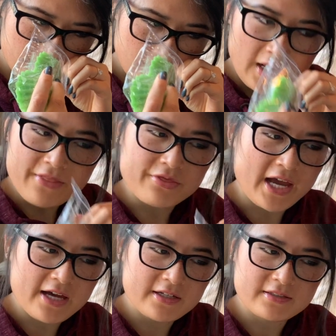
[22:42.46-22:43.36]
And
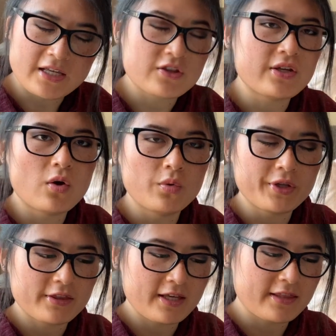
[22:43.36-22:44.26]
that is like the only
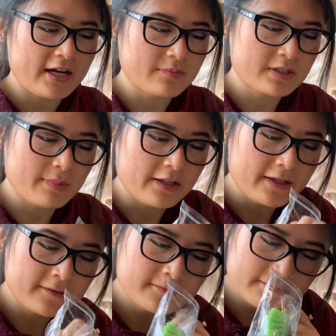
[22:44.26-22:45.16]
thing that I'm smelling.